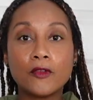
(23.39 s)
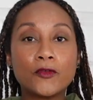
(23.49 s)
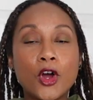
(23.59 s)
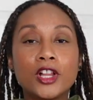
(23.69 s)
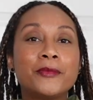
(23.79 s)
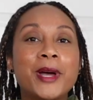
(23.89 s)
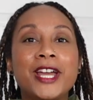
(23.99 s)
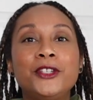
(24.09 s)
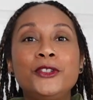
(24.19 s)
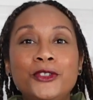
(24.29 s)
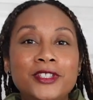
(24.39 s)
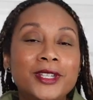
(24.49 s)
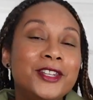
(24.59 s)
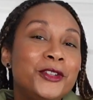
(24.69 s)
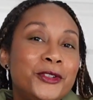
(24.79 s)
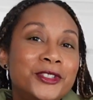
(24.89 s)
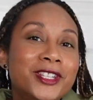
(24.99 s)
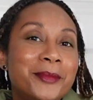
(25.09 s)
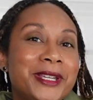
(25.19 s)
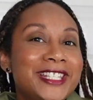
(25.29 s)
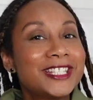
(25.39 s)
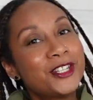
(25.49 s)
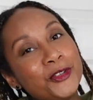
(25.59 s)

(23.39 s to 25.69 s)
For all of my new subbies and